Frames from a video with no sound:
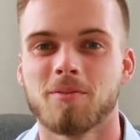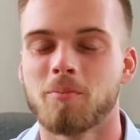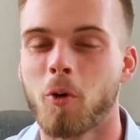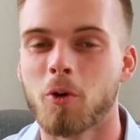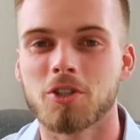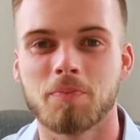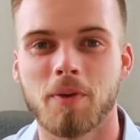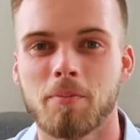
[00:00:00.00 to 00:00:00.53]

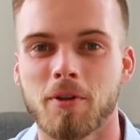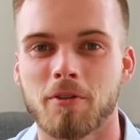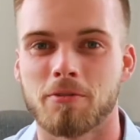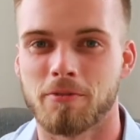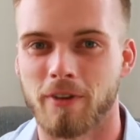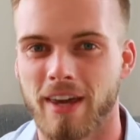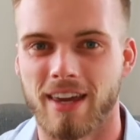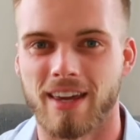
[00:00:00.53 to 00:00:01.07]
Most people
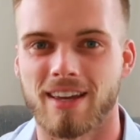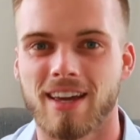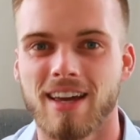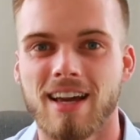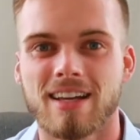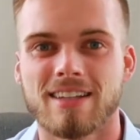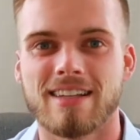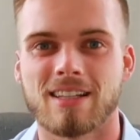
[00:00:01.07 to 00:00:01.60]
think
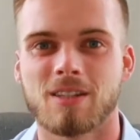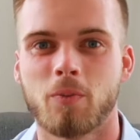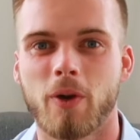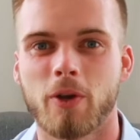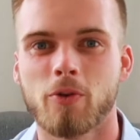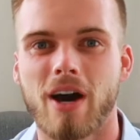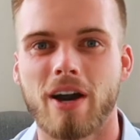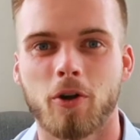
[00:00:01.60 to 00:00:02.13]
that
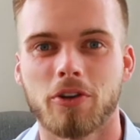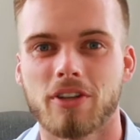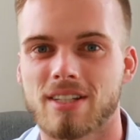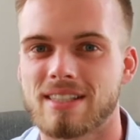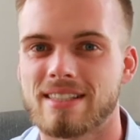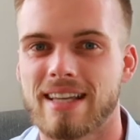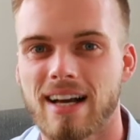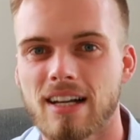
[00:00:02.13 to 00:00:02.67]
when you are on the
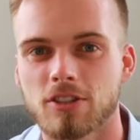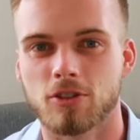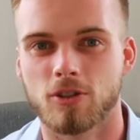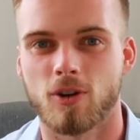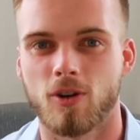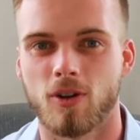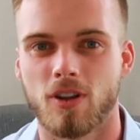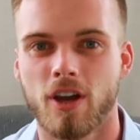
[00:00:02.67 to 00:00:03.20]
sales
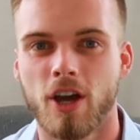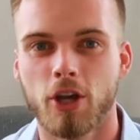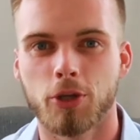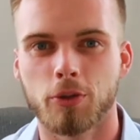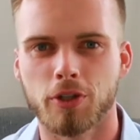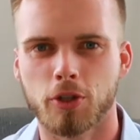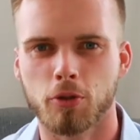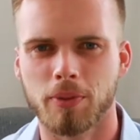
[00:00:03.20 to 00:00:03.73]
call,
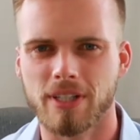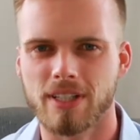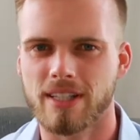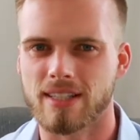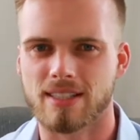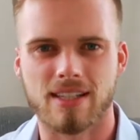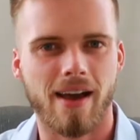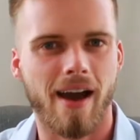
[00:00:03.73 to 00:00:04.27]
you need to be
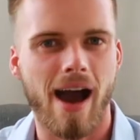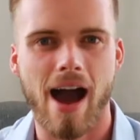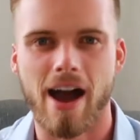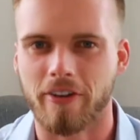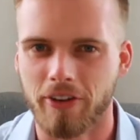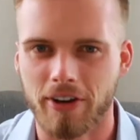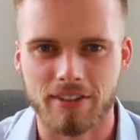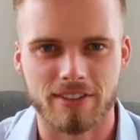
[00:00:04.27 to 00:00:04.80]
this
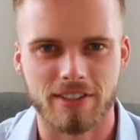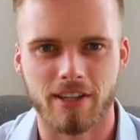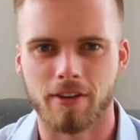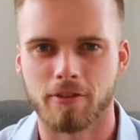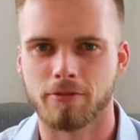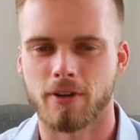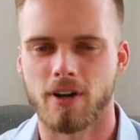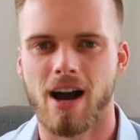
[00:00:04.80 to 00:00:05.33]

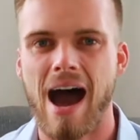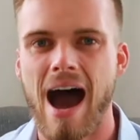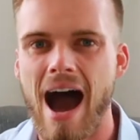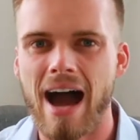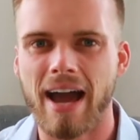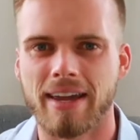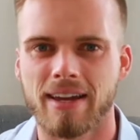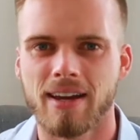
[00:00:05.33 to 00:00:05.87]
aggressive,
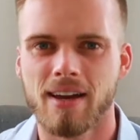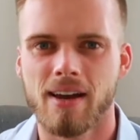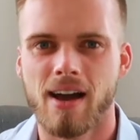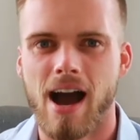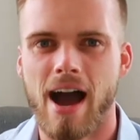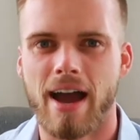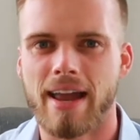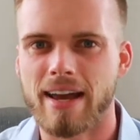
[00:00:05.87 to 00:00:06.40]
high
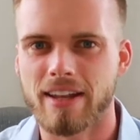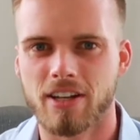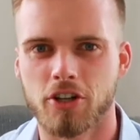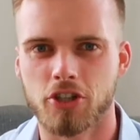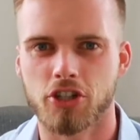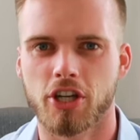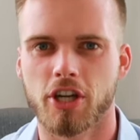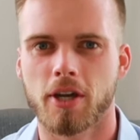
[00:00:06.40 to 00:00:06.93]

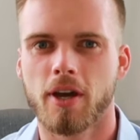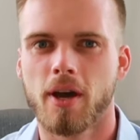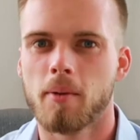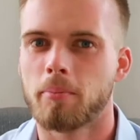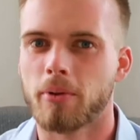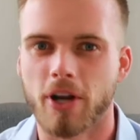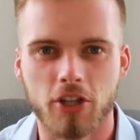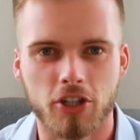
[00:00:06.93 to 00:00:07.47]
energy,
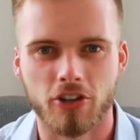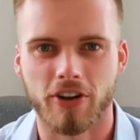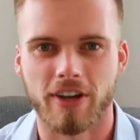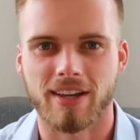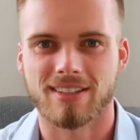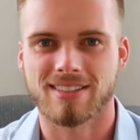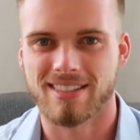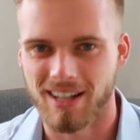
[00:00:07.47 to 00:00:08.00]

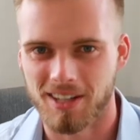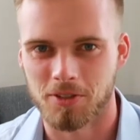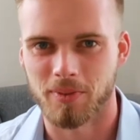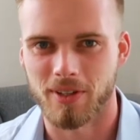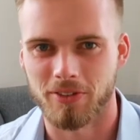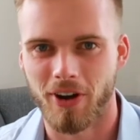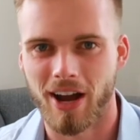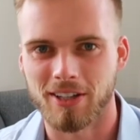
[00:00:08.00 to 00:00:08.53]
pressuring
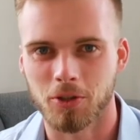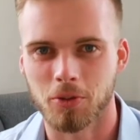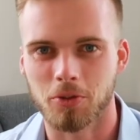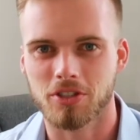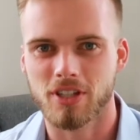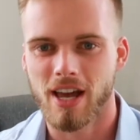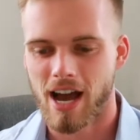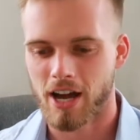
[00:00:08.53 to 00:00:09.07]
salesman, right?
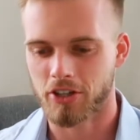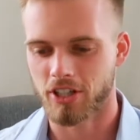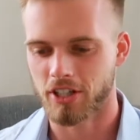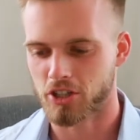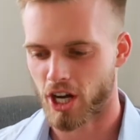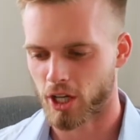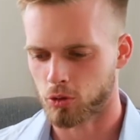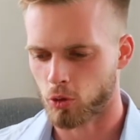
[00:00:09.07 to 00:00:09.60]
Who's
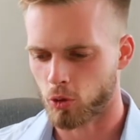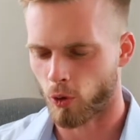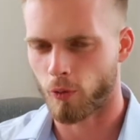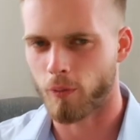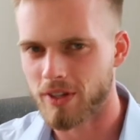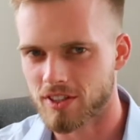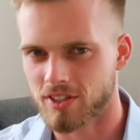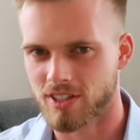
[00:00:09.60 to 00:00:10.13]
actually trying to
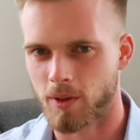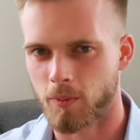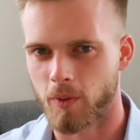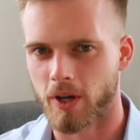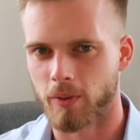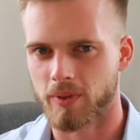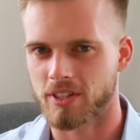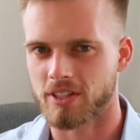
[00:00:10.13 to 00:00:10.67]
convince
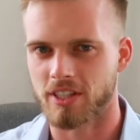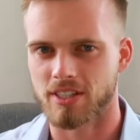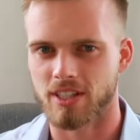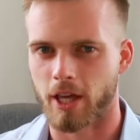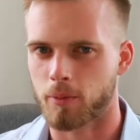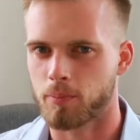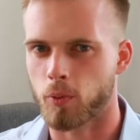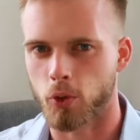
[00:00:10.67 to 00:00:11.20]
someone with these
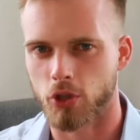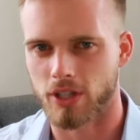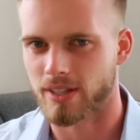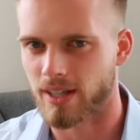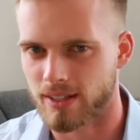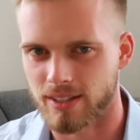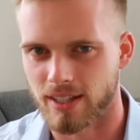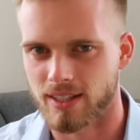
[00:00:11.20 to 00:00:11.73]
like pushy
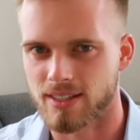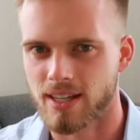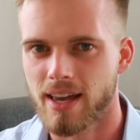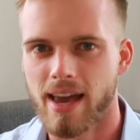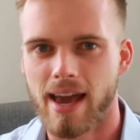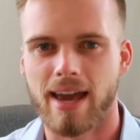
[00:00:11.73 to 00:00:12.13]
tactics.